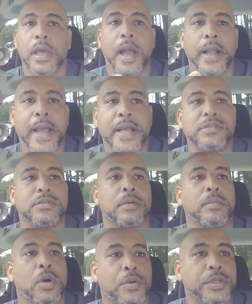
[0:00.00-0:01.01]
I got you.
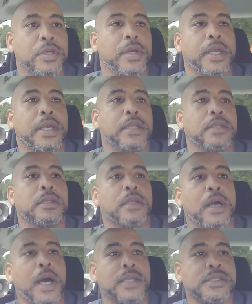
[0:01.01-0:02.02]
I'm holding your
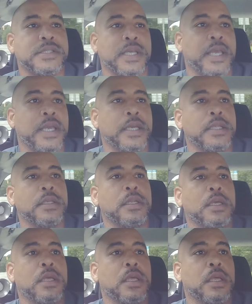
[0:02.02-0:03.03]
hand. I
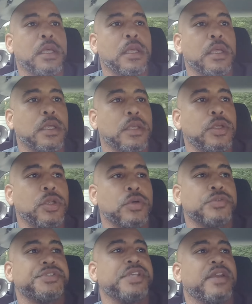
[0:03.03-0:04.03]
understand you
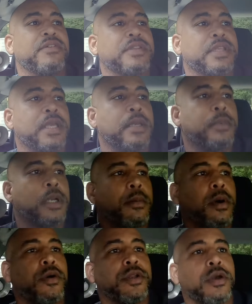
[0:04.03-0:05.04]
don't see everything, but
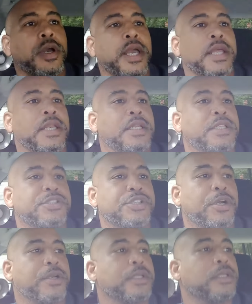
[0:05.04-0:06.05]
I'm holding your hand in this
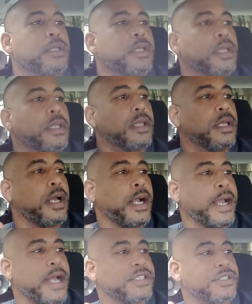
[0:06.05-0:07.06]
journey.
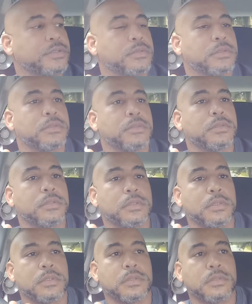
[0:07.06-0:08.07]
I got you.
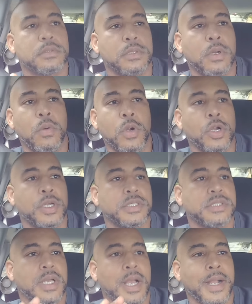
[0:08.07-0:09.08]
No
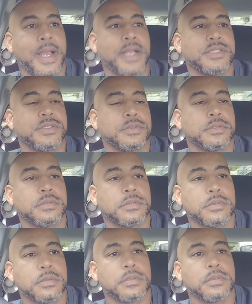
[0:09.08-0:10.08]
worries. I got you.
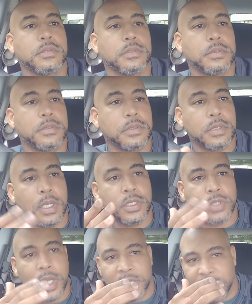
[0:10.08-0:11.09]

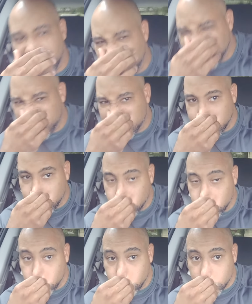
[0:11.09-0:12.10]
So I leave.
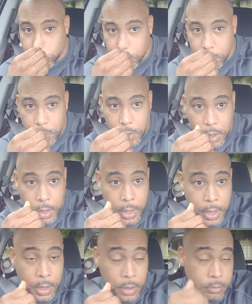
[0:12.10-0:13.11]

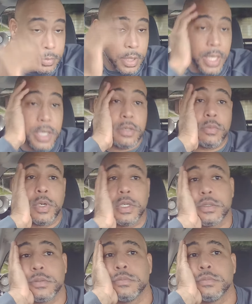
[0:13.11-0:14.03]
And I'm headed to work.